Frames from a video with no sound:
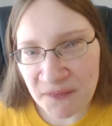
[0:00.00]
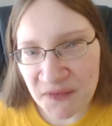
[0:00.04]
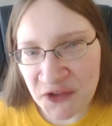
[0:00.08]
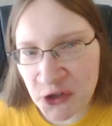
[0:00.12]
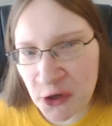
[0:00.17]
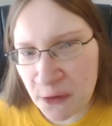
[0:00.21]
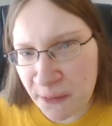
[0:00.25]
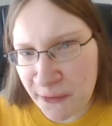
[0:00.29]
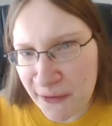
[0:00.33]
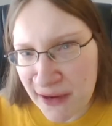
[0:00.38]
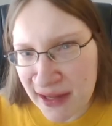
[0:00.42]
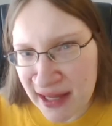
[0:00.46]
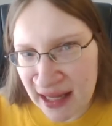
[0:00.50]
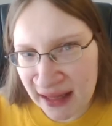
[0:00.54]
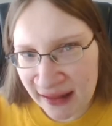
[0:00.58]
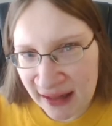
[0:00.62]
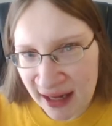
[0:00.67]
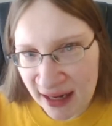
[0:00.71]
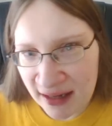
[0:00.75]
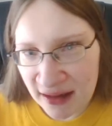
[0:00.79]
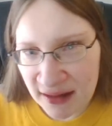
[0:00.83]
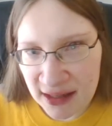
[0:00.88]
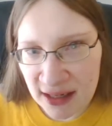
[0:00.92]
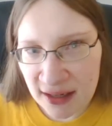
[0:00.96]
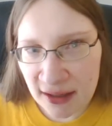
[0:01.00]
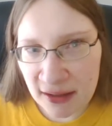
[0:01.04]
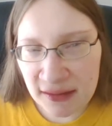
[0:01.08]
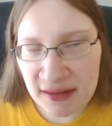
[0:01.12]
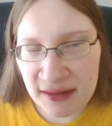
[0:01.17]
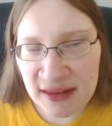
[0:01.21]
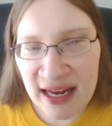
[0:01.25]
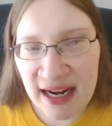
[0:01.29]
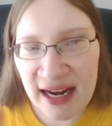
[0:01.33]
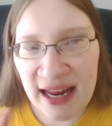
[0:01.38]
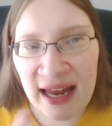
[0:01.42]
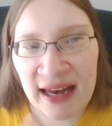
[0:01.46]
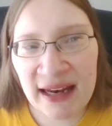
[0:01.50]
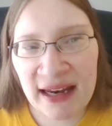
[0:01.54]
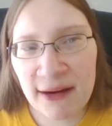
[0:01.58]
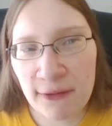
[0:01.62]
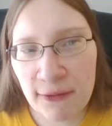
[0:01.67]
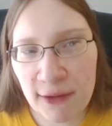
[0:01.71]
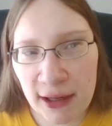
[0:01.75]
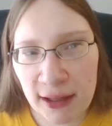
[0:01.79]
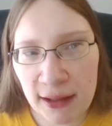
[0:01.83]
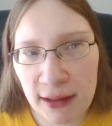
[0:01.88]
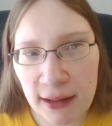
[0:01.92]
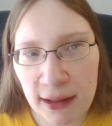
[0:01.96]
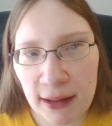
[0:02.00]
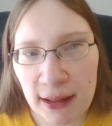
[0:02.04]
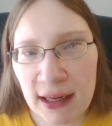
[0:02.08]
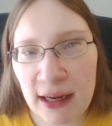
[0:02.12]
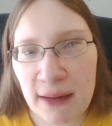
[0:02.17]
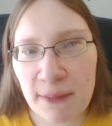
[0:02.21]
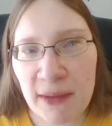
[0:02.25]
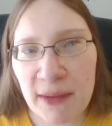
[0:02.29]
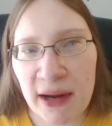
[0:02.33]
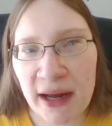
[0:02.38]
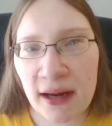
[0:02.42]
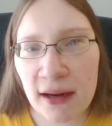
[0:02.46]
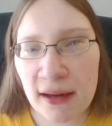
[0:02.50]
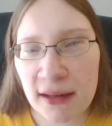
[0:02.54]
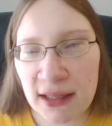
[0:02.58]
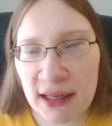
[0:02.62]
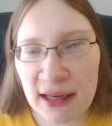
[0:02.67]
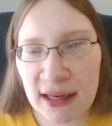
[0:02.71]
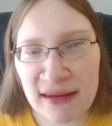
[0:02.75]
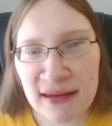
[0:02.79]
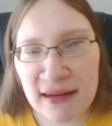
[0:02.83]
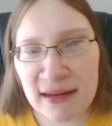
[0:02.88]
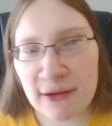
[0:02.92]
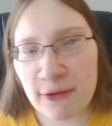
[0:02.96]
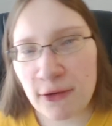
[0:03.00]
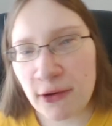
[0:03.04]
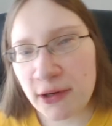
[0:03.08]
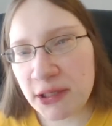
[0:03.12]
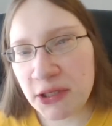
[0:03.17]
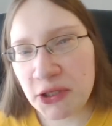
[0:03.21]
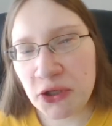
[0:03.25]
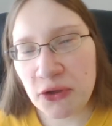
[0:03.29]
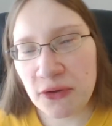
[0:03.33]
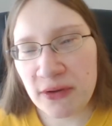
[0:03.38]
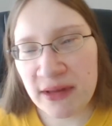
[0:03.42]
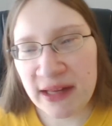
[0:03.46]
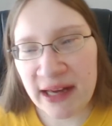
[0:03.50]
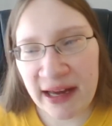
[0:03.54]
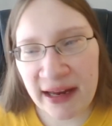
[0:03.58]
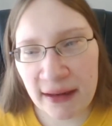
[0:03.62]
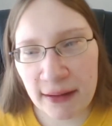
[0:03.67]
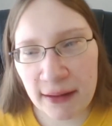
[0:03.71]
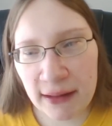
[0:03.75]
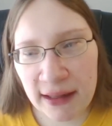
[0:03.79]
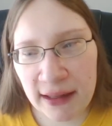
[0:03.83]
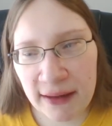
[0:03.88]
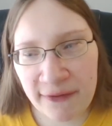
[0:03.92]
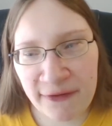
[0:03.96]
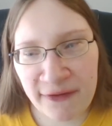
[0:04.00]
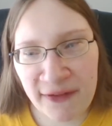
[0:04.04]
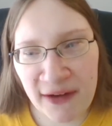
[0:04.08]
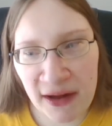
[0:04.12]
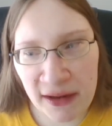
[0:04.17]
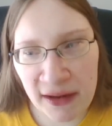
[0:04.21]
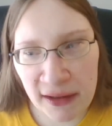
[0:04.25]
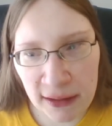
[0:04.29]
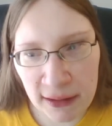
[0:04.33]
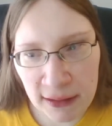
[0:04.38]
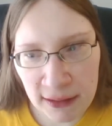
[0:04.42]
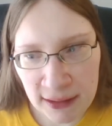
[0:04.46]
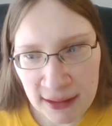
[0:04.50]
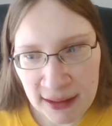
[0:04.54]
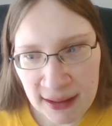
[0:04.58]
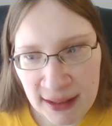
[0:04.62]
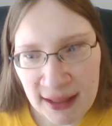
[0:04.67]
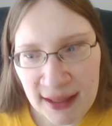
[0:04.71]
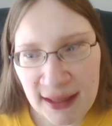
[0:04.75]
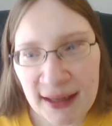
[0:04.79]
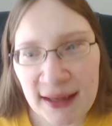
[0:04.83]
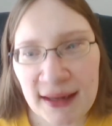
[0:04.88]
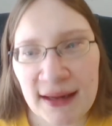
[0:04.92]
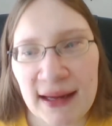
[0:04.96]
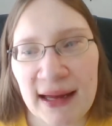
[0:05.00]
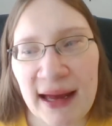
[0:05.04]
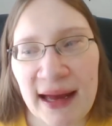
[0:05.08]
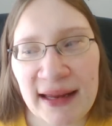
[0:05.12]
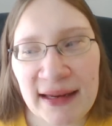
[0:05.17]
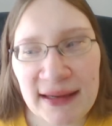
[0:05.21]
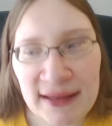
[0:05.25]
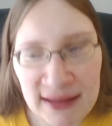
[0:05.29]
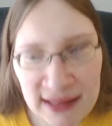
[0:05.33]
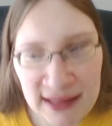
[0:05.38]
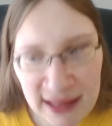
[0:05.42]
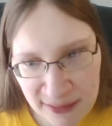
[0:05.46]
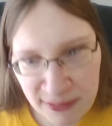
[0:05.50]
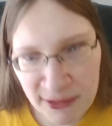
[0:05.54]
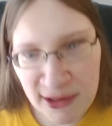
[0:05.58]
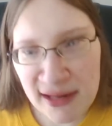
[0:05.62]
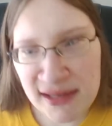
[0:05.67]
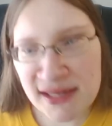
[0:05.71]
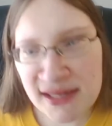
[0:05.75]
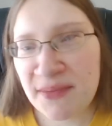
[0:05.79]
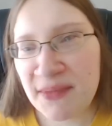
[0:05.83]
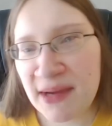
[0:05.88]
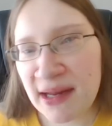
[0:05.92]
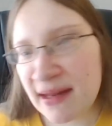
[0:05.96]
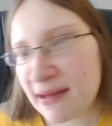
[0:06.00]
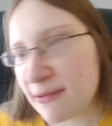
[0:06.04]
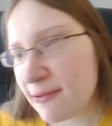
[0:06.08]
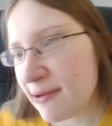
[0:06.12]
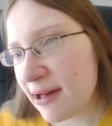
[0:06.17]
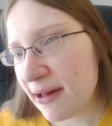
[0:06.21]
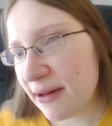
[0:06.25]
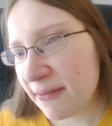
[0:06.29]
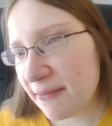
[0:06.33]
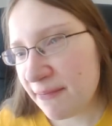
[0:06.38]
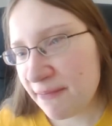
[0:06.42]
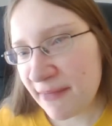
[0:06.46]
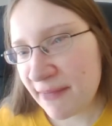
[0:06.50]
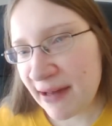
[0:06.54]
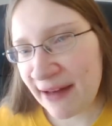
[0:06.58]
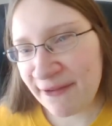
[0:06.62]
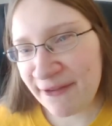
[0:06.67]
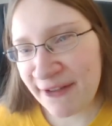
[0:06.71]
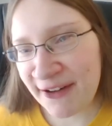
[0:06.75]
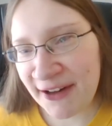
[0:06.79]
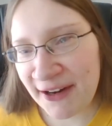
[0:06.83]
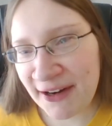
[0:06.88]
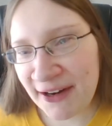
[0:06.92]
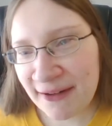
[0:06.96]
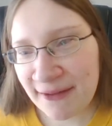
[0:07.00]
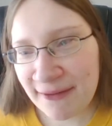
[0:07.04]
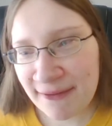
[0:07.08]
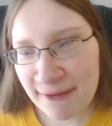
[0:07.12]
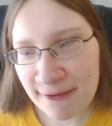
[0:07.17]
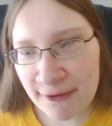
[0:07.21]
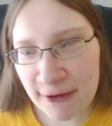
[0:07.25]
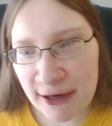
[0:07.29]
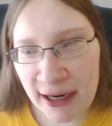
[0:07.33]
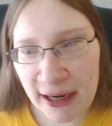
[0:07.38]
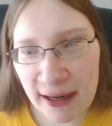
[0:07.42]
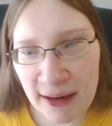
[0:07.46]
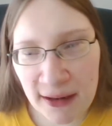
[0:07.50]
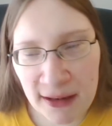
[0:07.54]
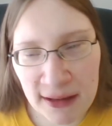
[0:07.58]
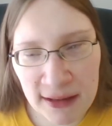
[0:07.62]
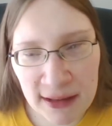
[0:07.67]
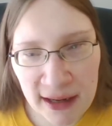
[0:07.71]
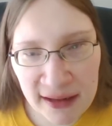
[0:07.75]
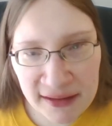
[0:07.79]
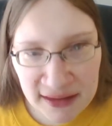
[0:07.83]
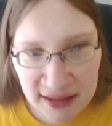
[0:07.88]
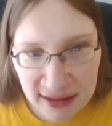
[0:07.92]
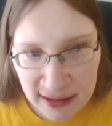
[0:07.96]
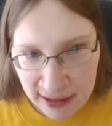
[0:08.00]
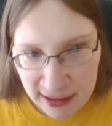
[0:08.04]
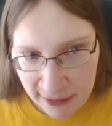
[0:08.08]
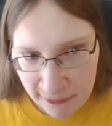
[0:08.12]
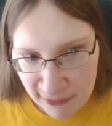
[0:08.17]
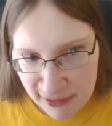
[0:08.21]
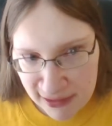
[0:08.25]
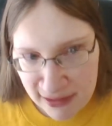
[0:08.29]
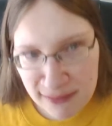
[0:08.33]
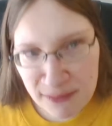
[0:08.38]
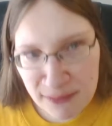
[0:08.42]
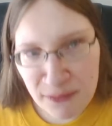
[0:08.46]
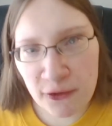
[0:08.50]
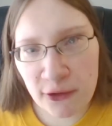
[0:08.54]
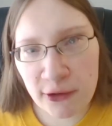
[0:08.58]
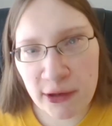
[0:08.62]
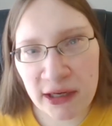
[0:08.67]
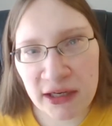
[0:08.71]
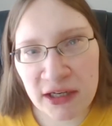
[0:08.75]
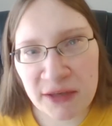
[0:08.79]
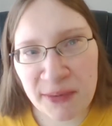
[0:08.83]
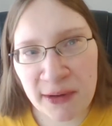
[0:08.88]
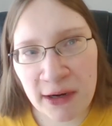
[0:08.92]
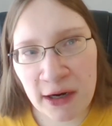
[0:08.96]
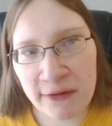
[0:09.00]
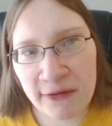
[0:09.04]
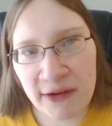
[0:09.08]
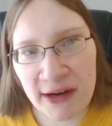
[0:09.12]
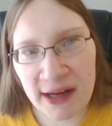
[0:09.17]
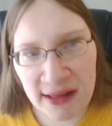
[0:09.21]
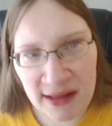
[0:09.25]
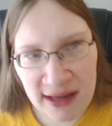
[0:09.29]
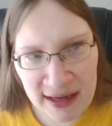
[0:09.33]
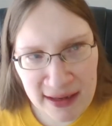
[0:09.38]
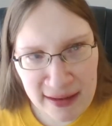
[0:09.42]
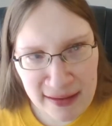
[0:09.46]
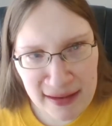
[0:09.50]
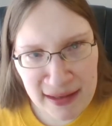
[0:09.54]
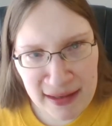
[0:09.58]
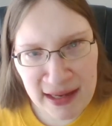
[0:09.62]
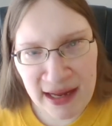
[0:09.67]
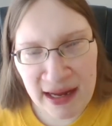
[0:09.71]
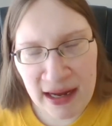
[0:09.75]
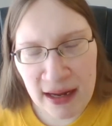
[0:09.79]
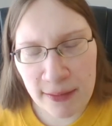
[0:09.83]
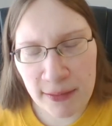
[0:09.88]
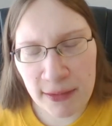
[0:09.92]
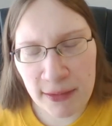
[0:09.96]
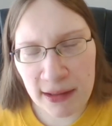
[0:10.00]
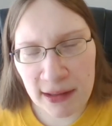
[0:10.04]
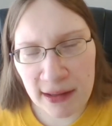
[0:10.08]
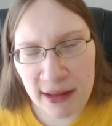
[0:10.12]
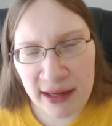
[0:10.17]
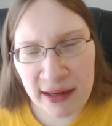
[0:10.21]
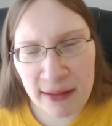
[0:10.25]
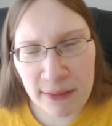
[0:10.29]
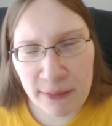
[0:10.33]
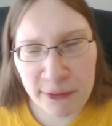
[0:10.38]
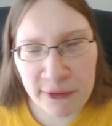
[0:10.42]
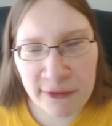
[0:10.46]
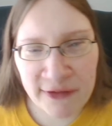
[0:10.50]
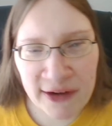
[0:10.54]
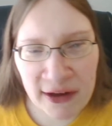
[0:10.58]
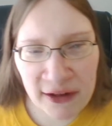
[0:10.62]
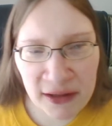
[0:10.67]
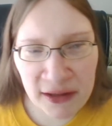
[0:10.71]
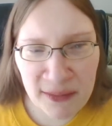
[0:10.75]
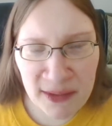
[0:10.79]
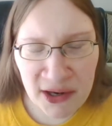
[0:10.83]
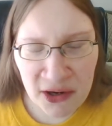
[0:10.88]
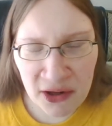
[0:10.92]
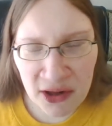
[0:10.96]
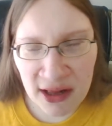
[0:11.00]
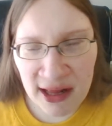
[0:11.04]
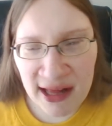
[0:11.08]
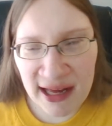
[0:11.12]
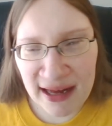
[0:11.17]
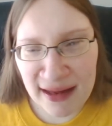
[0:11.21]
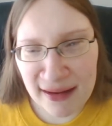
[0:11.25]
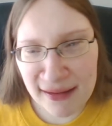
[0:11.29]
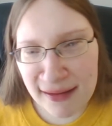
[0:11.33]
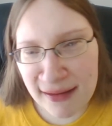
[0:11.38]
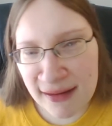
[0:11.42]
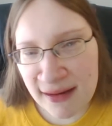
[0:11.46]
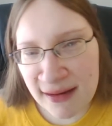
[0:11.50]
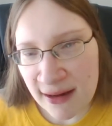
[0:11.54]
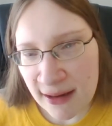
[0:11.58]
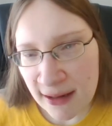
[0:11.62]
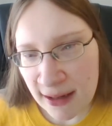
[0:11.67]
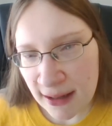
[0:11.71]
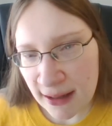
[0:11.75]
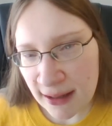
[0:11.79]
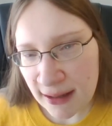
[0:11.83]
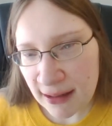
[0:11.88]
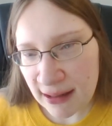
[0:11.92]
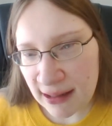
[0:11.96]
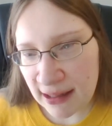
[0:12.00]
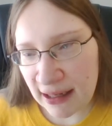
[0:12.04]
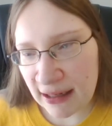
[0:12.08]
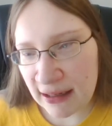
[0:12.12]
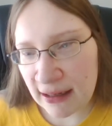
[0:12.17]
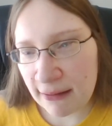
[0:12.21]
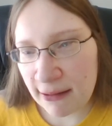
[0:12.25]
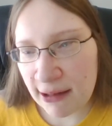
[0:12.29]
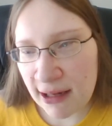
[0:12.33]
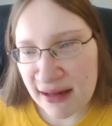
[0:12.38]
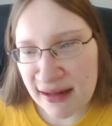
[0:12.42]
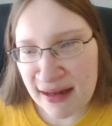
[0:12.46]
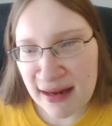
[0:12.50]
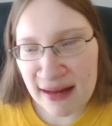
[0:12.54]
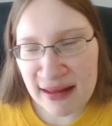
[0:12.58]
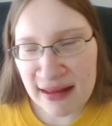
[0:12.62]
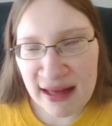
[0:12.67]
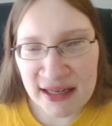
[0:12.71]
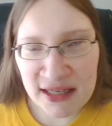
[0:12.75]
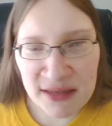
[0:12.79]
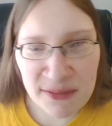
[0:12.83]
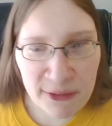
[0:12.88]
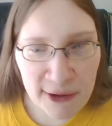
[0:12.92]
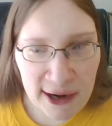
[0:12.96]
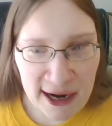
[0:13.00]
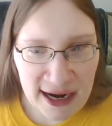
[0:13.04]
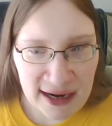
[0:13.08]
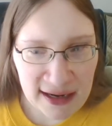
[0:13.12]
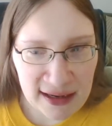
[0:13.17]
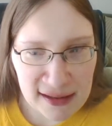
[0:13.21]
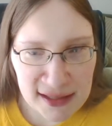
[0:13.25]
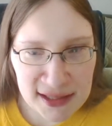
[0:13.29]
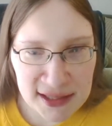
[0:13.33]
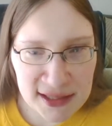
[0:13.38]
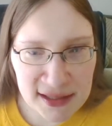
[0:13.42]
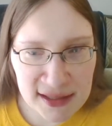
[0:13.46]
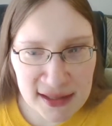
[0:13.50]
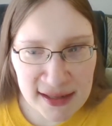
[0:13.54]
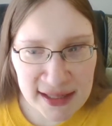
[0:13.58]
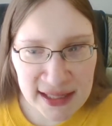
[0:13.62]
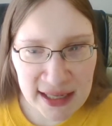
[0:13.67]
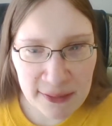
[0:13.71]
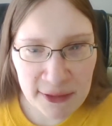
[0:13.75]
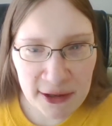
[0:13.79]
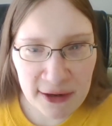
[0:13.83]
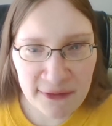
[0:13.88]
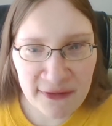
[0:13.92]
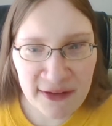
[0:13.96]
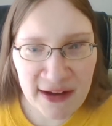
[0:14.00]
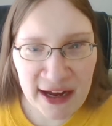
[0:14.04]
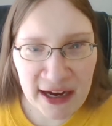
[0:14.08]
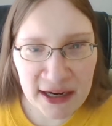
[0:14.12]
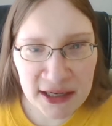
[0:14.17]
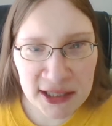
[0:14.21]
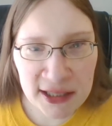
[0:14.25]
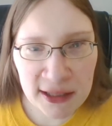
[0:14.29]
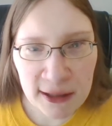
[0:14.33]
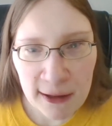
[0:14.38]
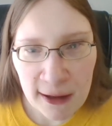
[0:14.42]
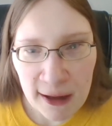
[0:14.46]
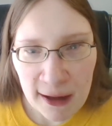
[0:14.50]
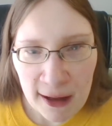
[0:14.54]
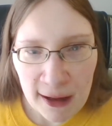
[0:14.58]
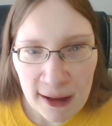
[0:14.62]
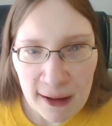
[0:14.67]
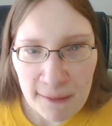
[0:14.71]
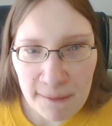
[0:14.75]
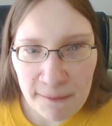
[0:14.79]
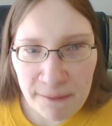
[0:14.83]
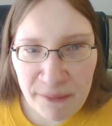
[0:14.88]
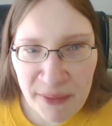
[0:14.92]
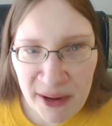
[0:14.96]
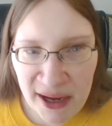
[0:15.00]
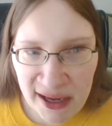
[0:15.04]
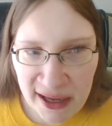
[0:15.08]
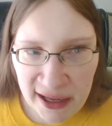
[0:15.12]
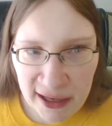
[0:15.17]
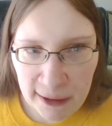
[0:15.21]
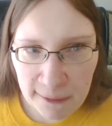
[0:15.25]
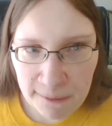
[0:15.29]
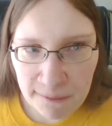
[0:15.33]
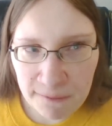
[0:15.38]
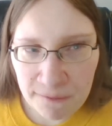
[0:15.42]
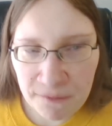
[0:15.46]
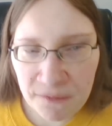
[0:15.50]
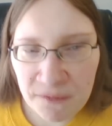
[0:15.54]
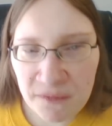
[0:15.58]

2% likelihood that anyone in my audience is going to do that. Have fun and that applies to me as well. Have fun, right? Not that I was born into poverty. Like I say, I'm I am profoundly middle class, and I'm not saying that to brag. It's just a statement of fact. But